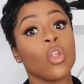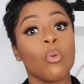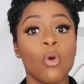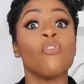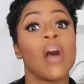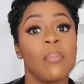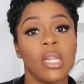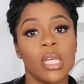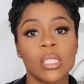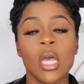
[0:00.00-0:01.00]
lot more
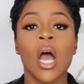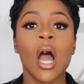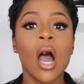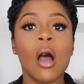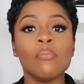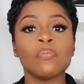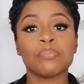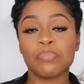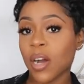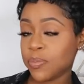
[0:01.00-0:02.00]
fabulous um
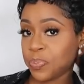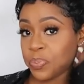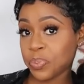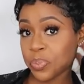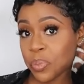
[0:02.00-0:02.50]
but